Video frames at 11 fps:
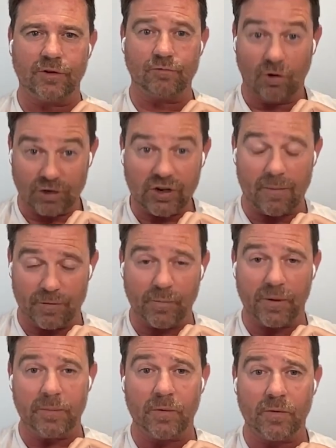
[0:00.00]
the wrong type of
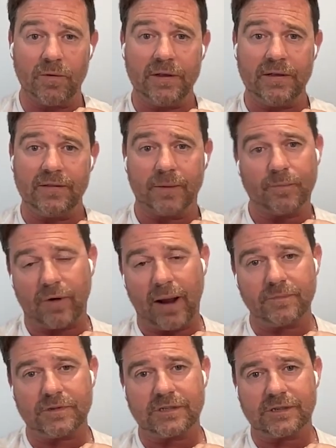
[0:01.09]
people that
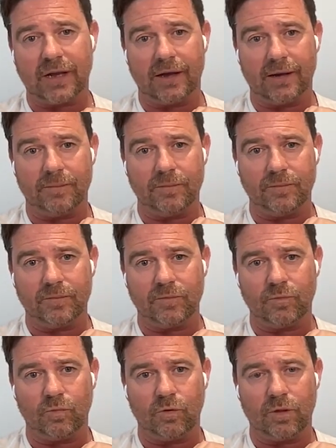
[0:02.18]
perhaps um,
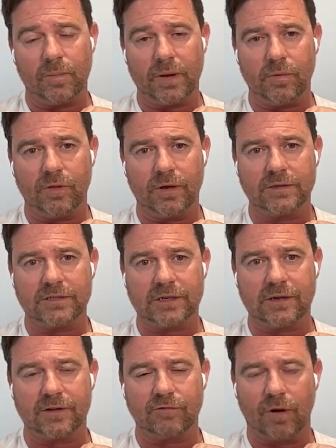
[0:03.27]
for the people that
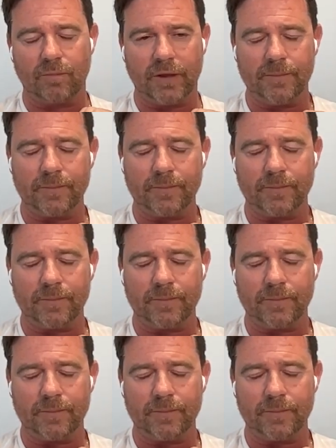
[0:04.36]
uh, that rob me.